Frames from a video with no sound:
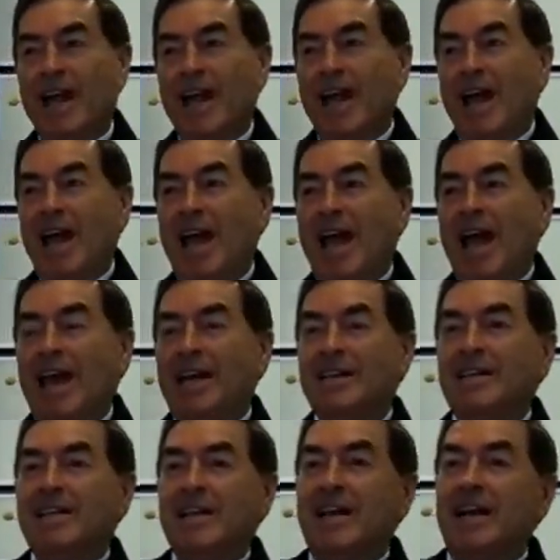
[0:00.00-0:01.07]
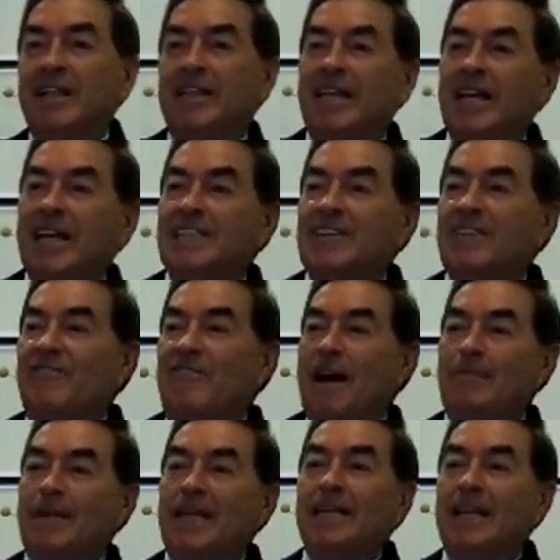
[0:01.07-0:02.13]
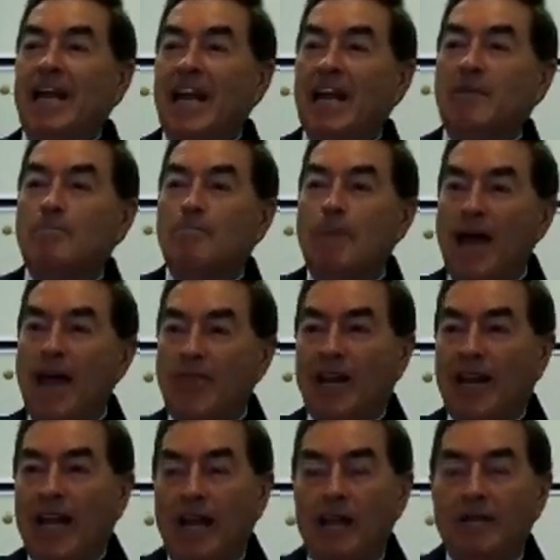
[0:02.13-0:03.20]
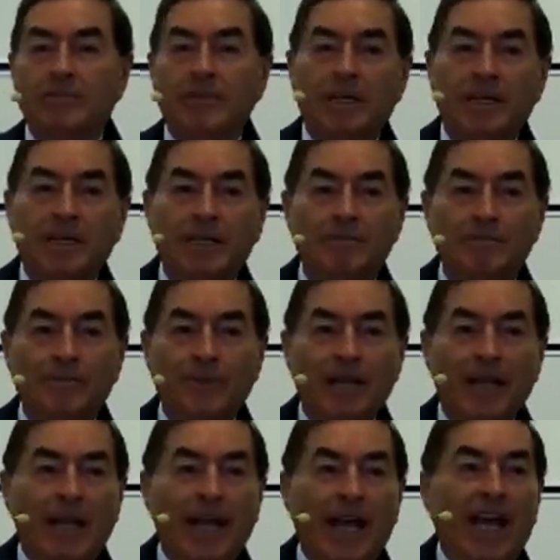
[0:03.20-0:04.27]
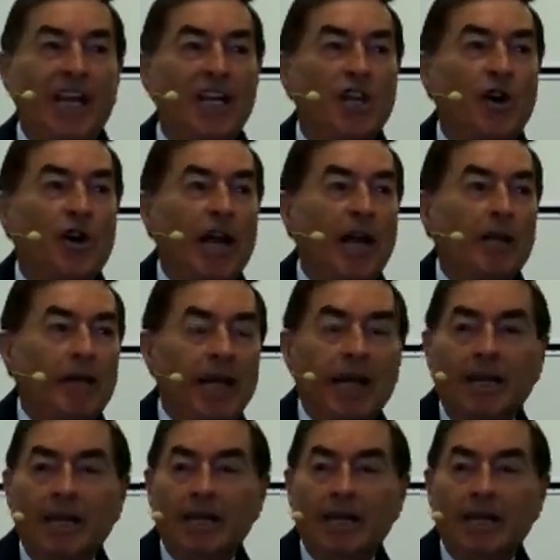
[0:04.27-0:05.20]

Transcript: and there is a famine in Bethlehem, and Naomi,